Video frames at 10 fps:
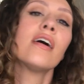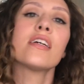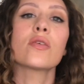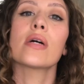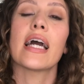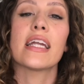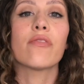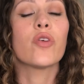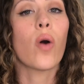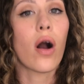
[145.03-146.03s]
So again, if
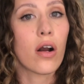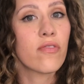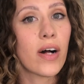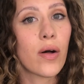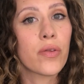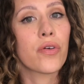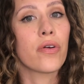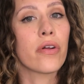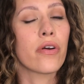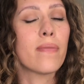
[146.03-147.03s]
you are following the curly
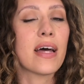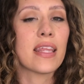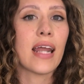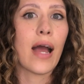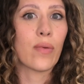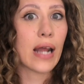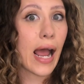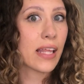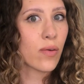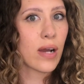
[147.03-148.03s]
girl method, I would
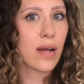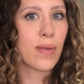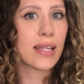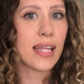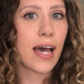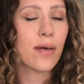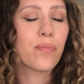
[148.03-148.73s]
highly recommend that.